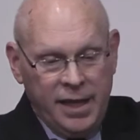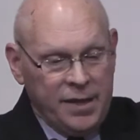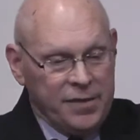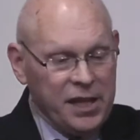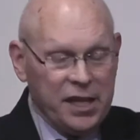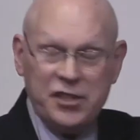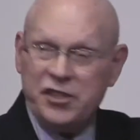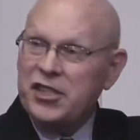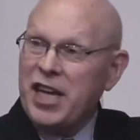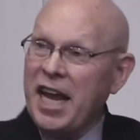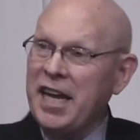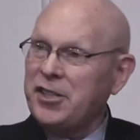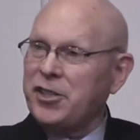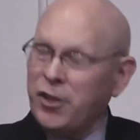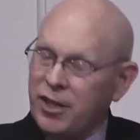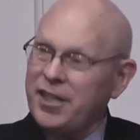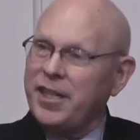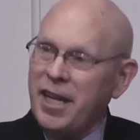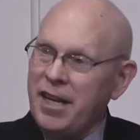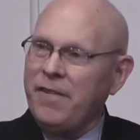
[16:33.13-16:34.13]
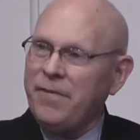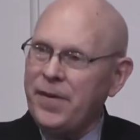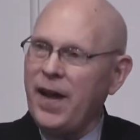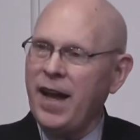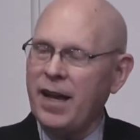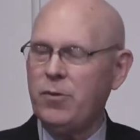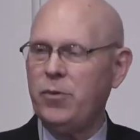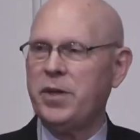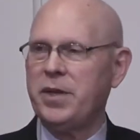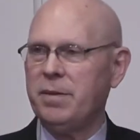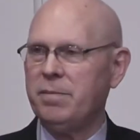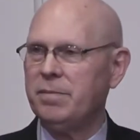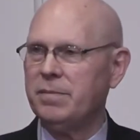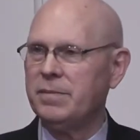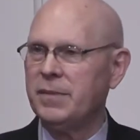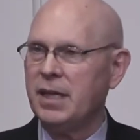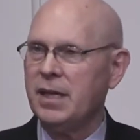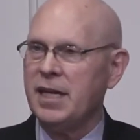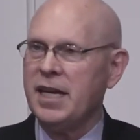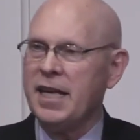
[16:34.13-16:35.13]
The saints are identified with him.
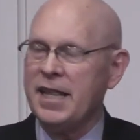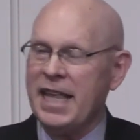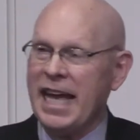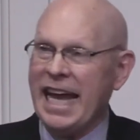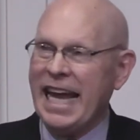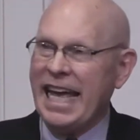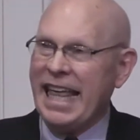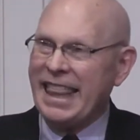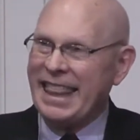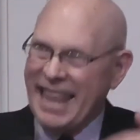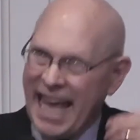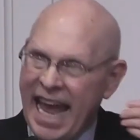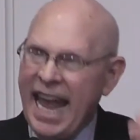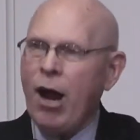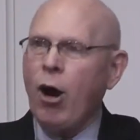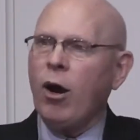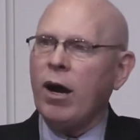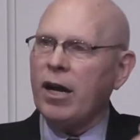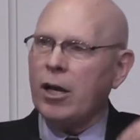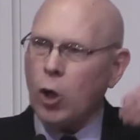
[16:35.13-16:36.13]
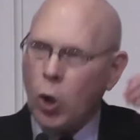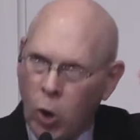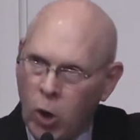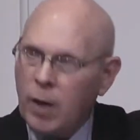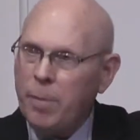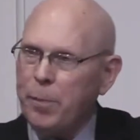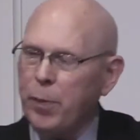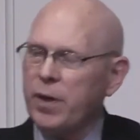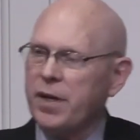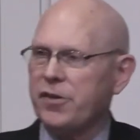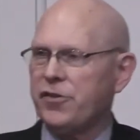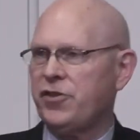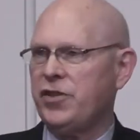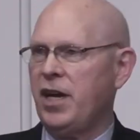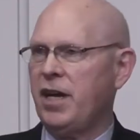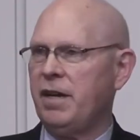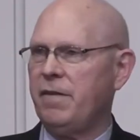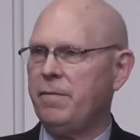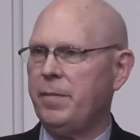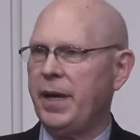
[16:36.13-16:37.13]
They are a corporate
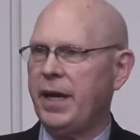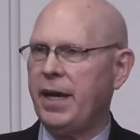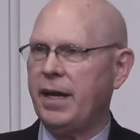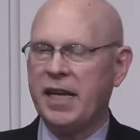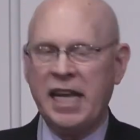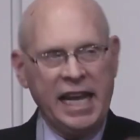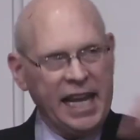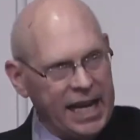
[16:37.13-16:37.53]
Son of Man.